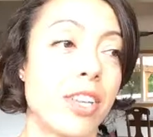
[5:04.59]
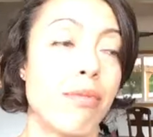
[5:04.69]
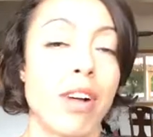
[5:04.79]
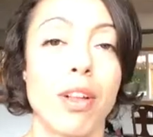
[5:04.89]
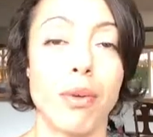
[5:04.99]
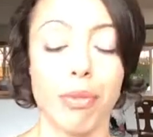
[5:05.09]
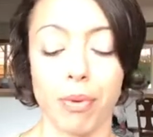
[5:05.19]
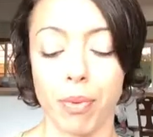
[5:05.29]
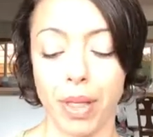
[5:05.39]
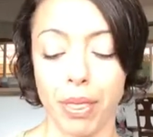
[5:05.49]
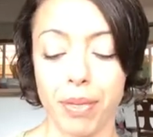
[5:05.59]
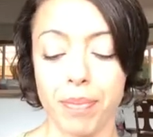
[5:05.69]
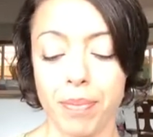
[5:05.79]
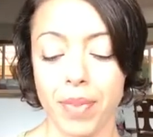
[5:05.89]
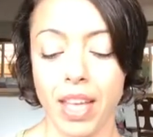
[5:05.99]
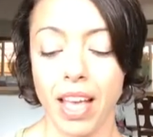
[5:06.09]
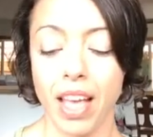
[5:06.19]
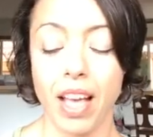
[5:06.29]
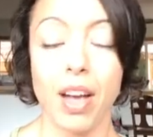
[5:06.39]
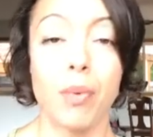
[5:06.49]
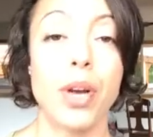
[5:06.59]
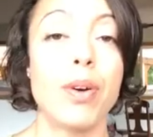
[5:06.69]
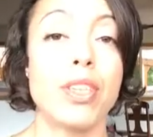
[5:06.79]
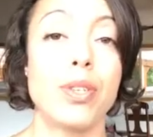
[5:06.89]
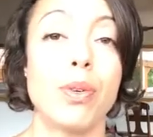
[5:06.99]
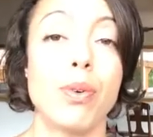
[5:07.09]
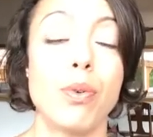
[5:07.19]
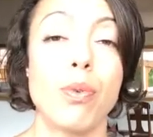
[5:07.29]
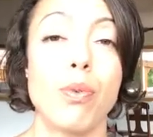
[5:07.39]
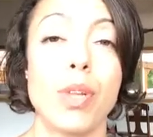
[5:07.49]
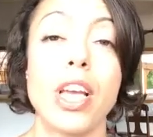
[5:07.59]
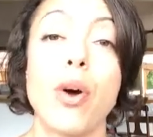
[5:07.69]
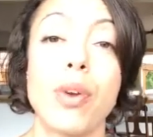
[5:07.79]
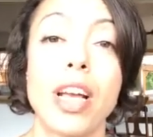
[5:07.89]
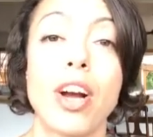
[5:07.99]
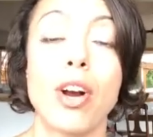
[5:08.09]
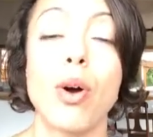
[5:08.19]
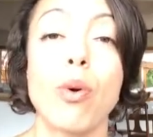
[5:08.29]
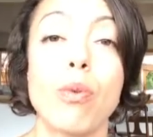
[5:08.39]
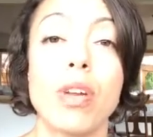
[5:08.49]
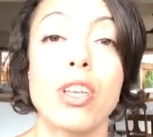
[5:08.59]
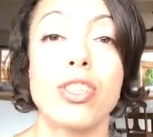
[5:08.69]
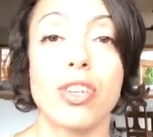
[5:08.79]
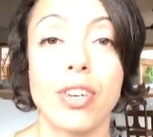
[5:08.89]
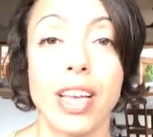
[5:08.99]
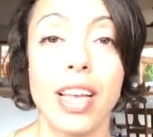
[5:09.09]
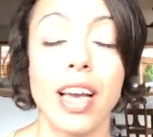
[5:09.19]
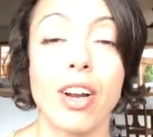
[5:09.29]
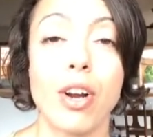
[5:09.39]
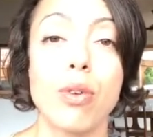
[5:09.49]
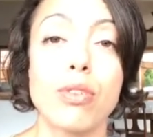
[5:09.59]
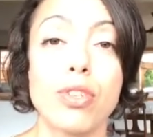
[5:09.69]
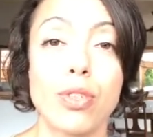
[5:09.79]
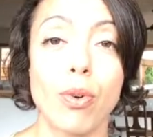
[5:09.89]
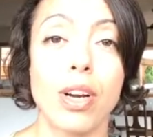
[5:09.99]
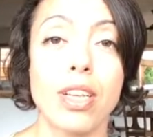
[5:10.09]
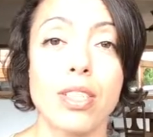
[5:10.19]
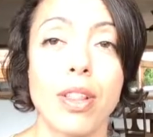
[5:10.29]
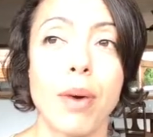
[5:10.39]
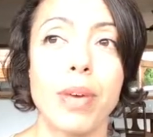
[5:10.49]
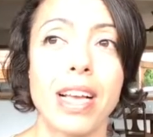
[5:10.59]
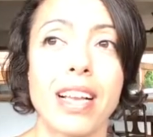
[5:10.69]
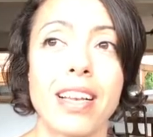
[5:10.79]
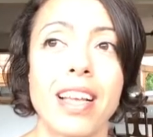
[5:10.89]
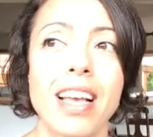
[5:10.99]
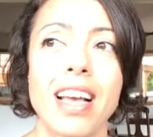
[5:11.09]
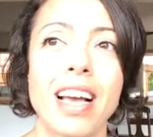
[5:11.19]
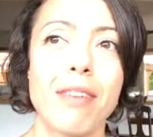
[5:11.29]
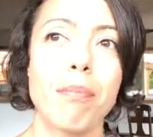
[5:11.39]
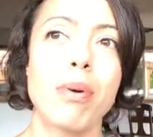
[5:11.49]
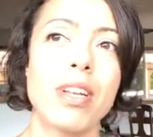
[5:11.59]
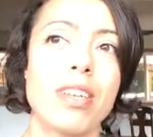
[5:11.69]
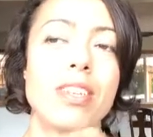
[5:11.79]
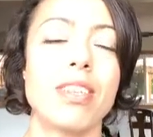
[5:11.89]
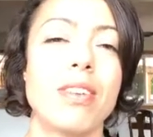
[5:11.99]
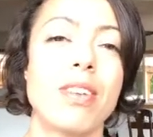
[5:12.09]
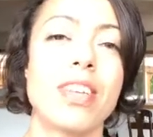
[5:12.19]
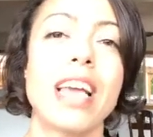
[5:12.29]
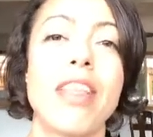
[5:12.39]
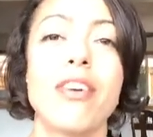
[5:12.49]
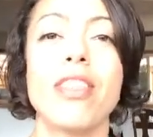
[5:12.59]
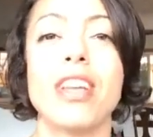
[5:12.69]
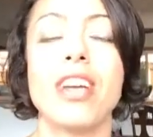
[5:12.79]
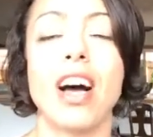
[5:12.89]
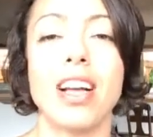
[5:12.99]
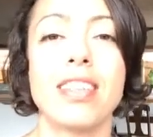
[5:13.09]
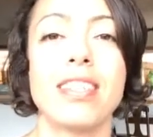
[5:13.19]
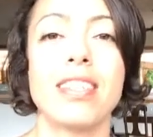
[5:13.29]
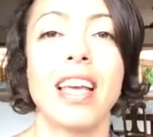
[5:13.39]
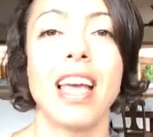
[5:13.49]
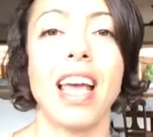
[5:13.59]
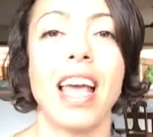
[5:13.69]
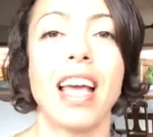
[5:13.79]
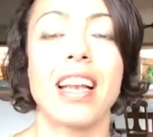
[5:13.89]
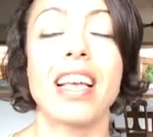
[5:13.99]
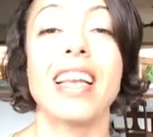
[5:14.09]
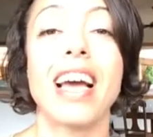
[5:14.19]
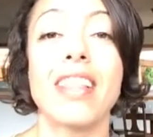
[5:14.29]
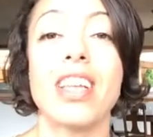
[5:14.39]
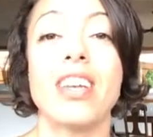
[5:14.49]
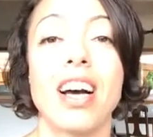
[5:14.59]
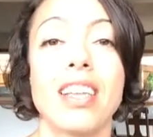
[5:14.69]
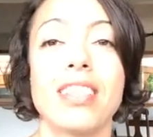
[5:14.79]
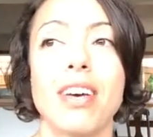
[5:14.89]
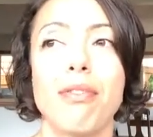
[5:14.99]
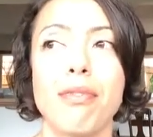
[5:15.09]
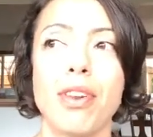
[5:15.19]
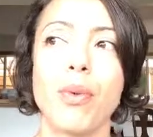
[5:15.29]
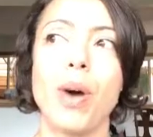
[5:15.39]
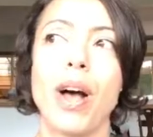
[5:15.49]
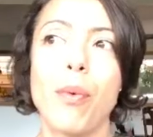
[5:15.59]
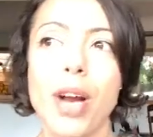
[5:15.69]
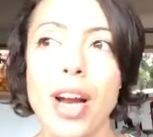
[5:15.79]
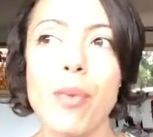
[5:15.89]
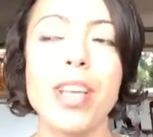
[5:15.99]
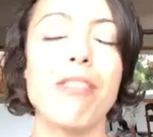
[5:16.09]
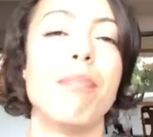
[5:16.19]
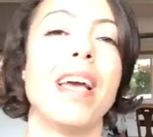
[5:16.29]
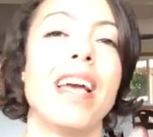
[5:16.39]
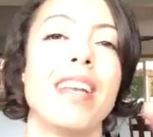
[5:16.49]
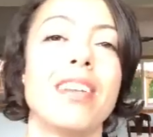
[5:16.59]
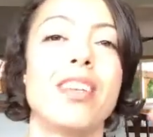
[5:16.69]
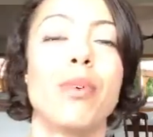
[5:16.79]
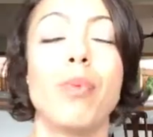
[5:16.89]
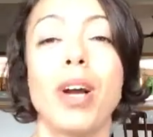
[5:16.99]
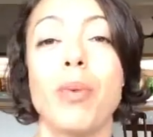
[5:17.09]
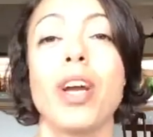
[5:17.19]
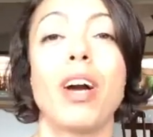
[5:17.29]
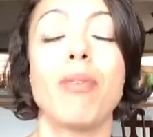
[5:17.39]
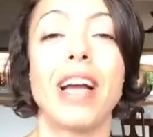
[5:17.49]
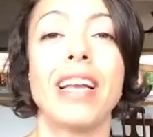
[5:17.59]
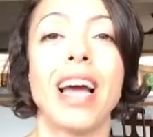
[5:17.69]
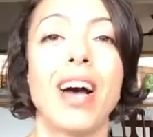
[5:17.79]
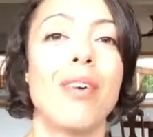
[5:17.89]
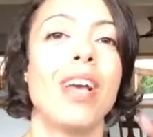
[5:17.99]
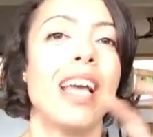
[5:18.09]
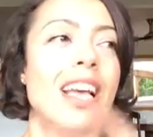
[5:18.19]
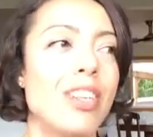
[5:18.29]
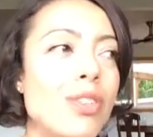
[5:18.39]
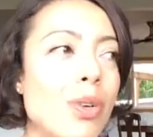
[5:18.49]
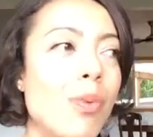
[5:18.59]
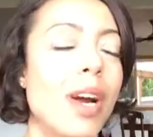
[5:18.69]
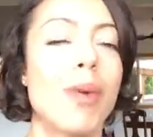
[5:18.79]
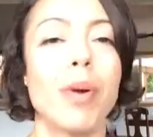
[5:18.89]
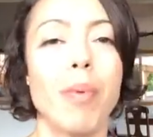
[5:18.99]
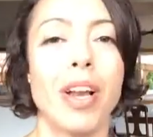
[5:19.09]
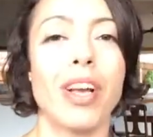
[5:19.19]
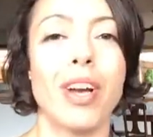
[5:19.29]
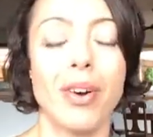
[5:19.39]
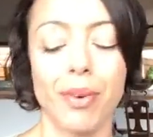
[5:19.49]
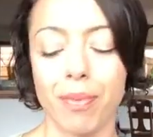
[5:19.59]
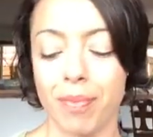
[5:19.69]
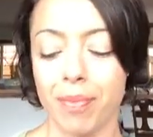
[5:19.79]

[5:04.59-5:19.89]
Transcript: follow through with. We go into really owning our own journey and our own story so that we can kind of put together the dots and connect the dots of, where we've been to where we are right now into where we want to go.